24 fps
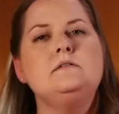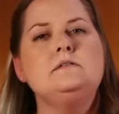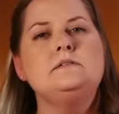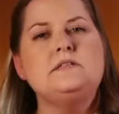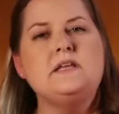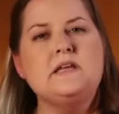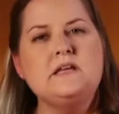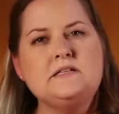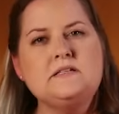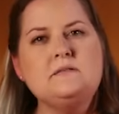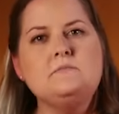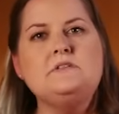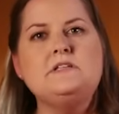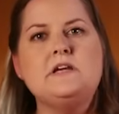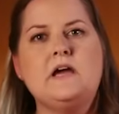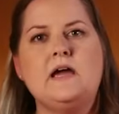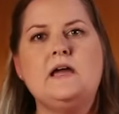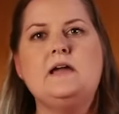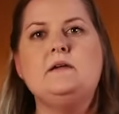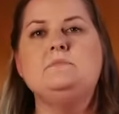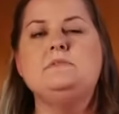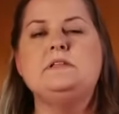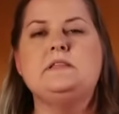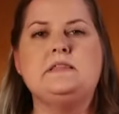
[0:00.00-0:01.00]
Take some
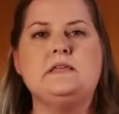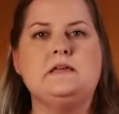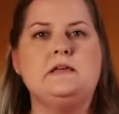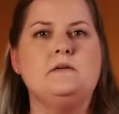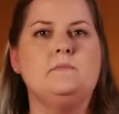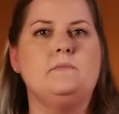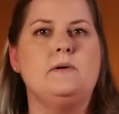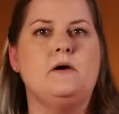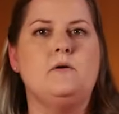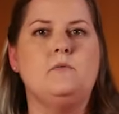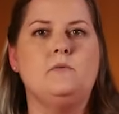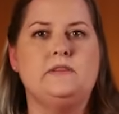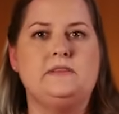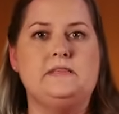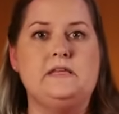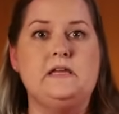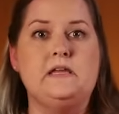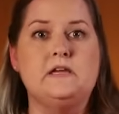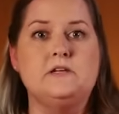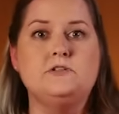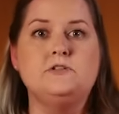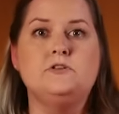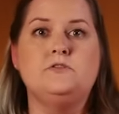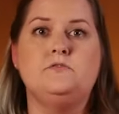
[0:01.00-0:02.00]
time to think about what the
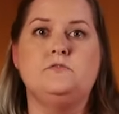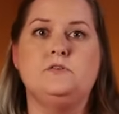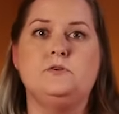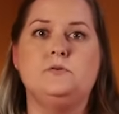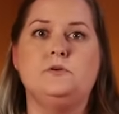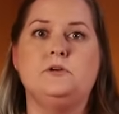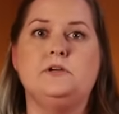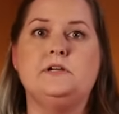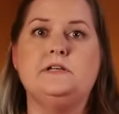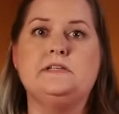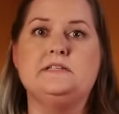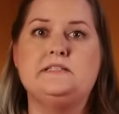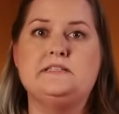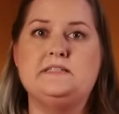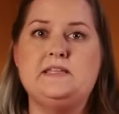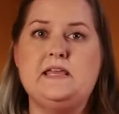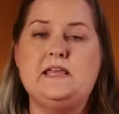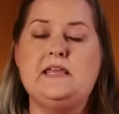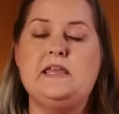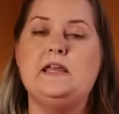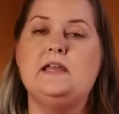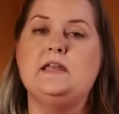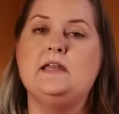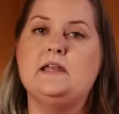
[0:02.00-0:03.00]
interviewer is
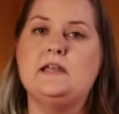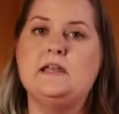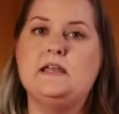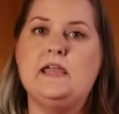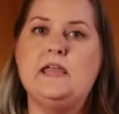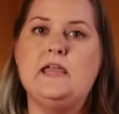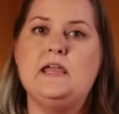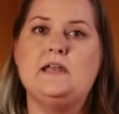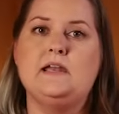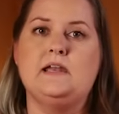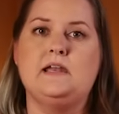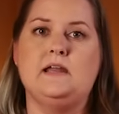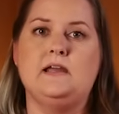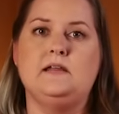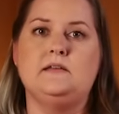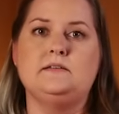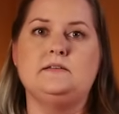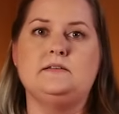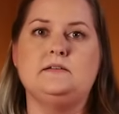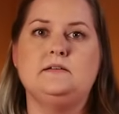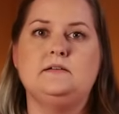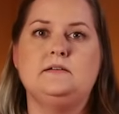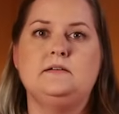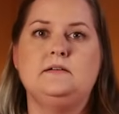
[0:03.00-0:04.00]
seeking in a
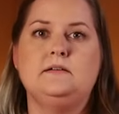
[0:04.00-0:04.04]
candidate.